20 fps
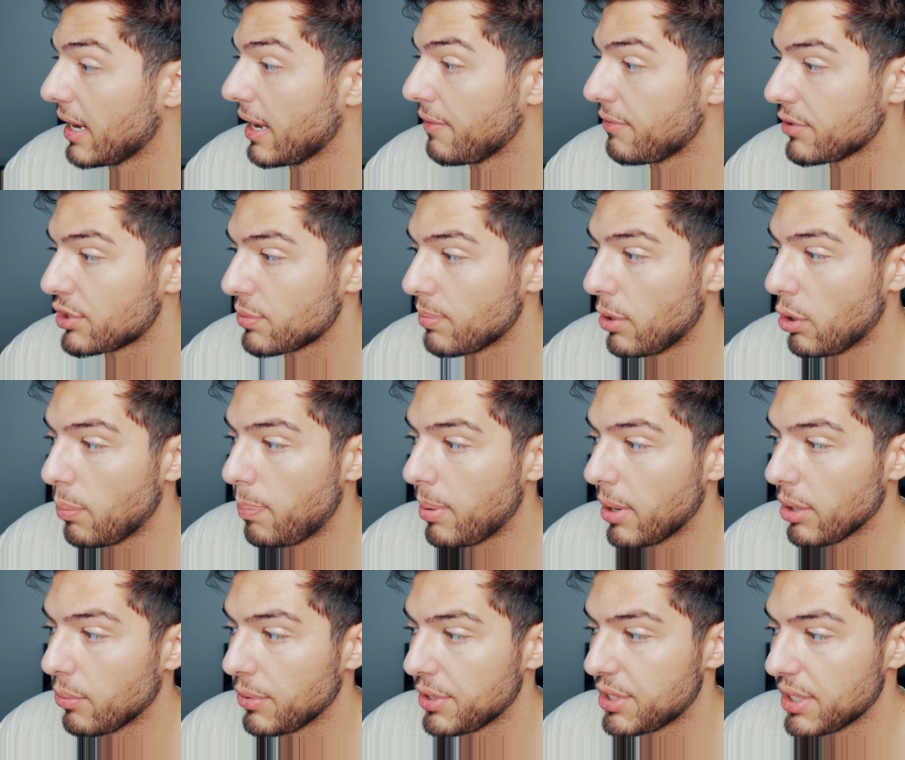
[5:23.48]
I have a small
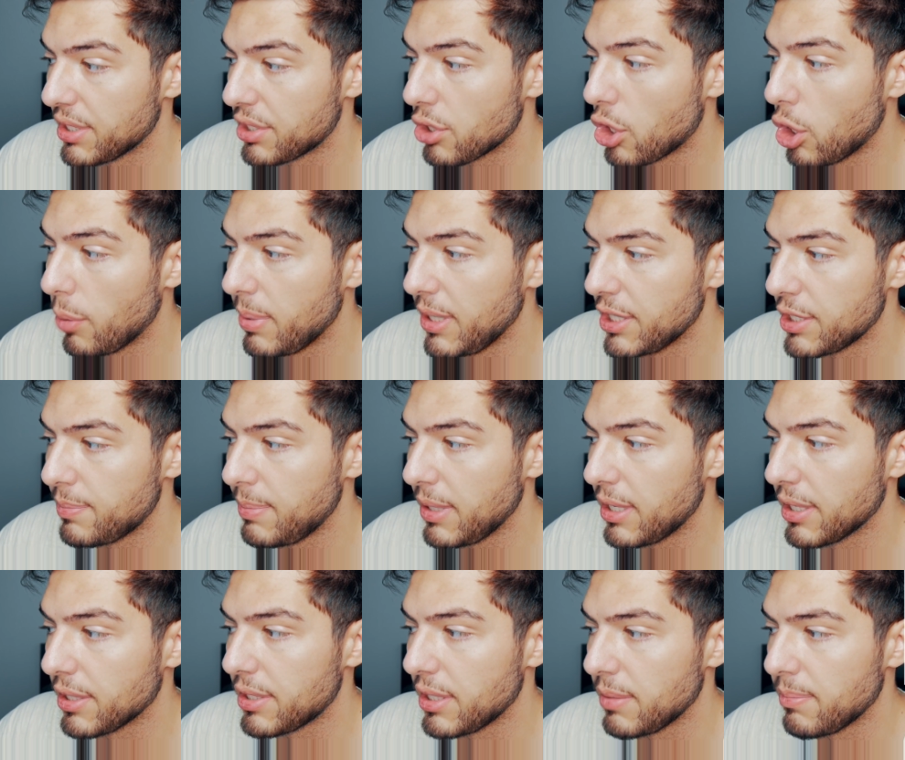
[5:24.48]
part which has hobbies,
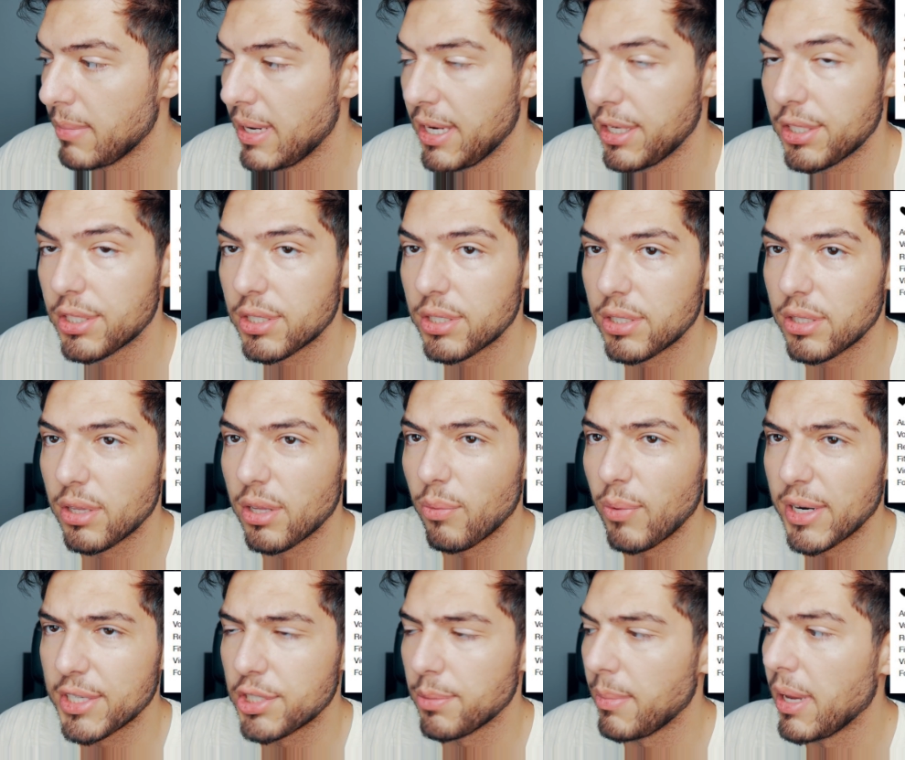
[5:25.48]
because it makes the
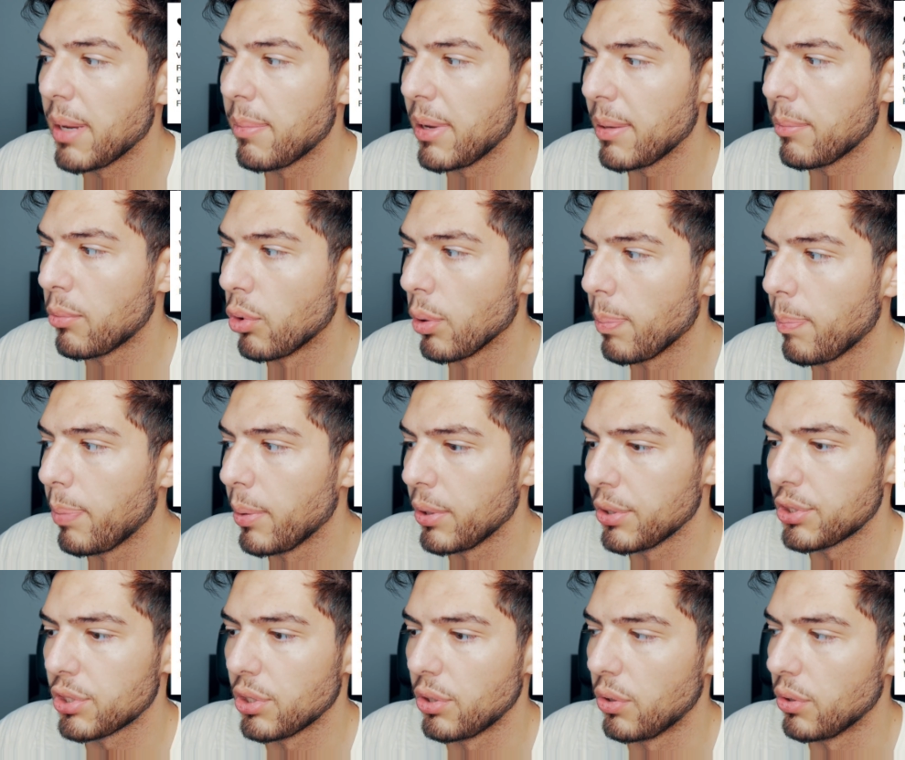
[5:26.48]
resume a bit more
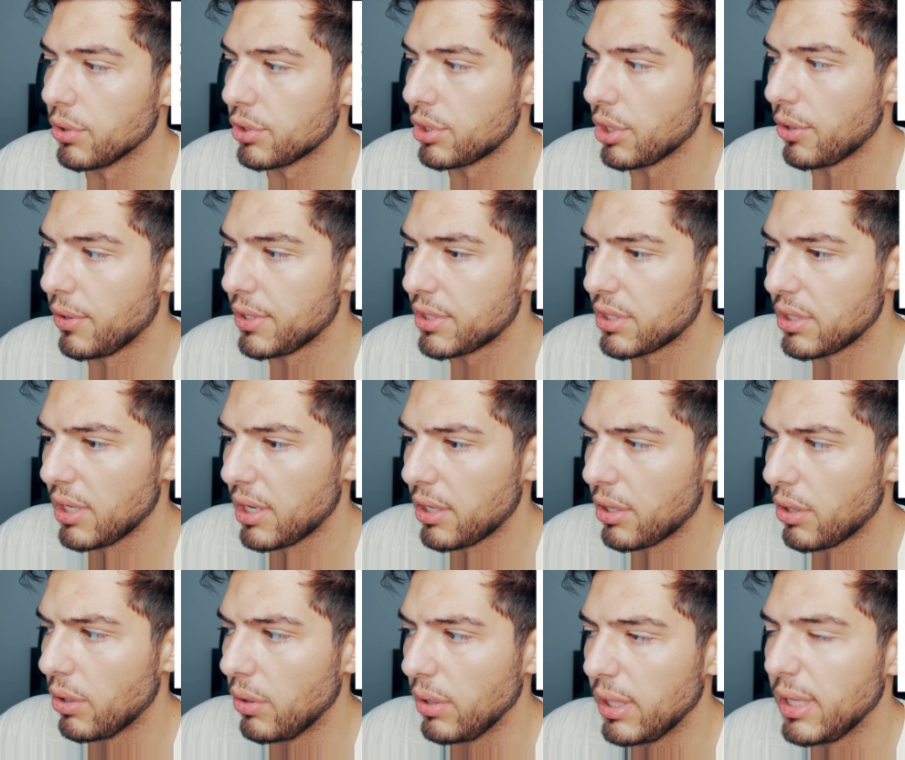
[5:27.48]
personal. So it's
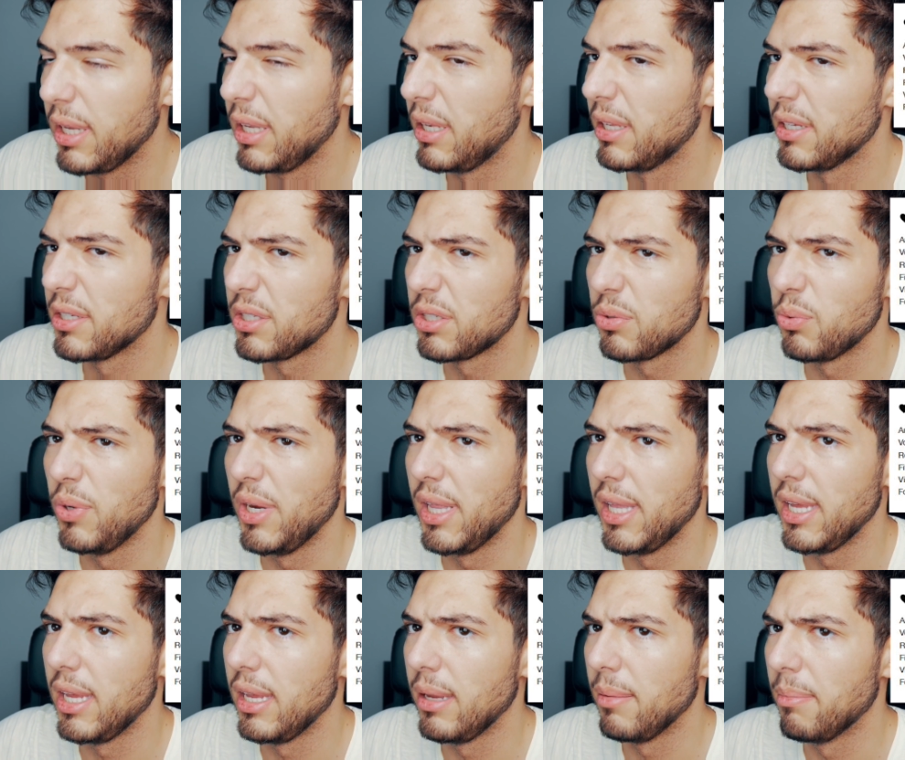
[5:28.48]
not only this
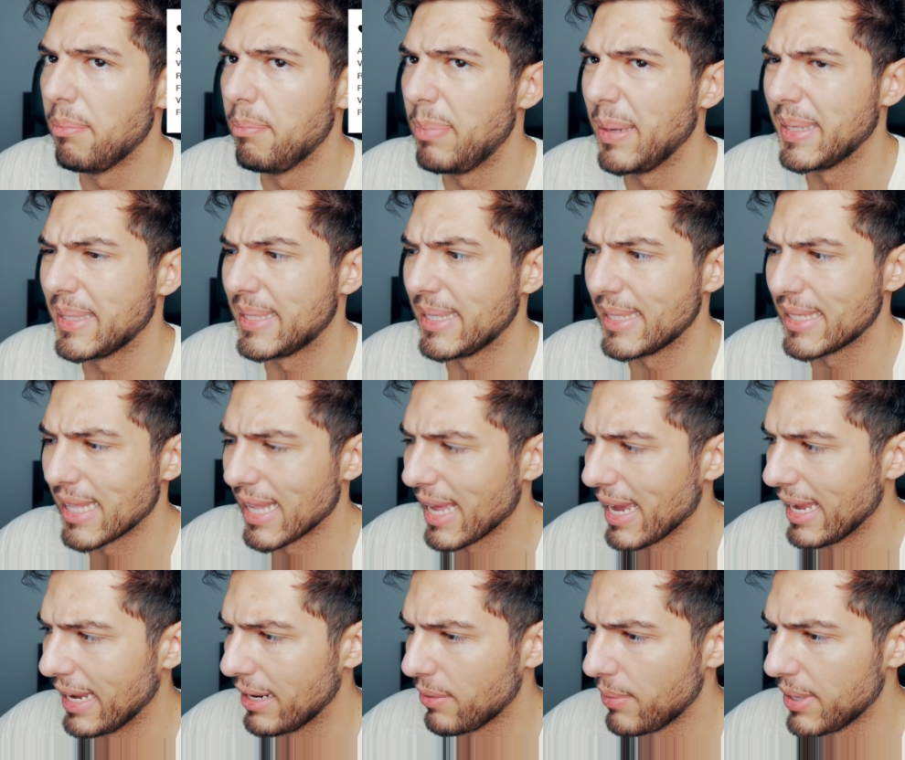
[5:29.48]
really
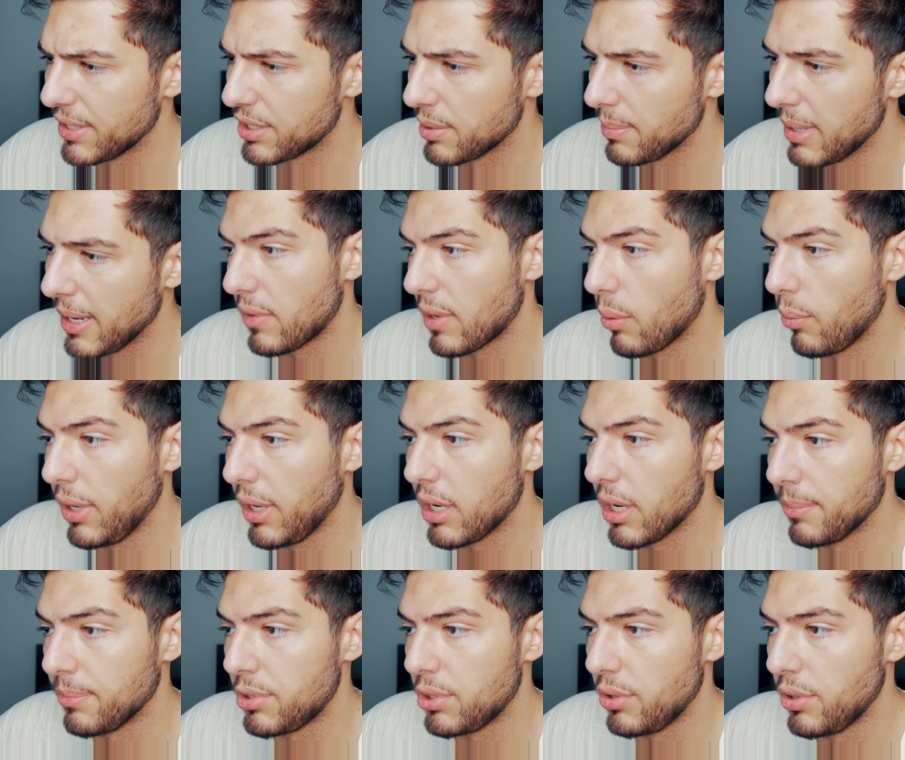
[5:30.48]
business-like resume. Then we
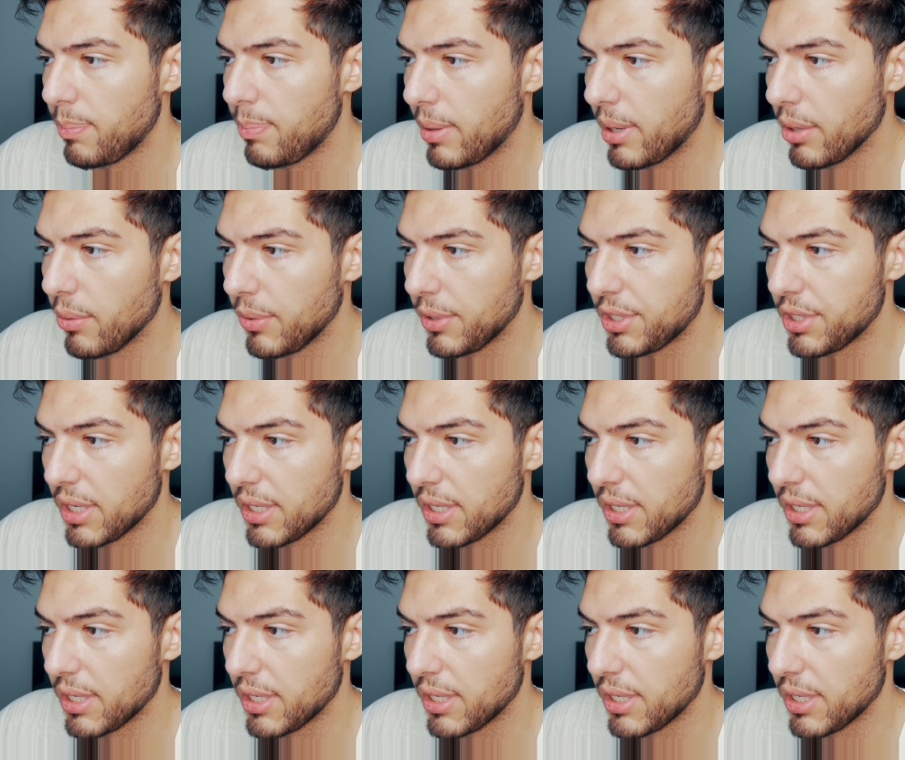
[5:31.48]
come to the part which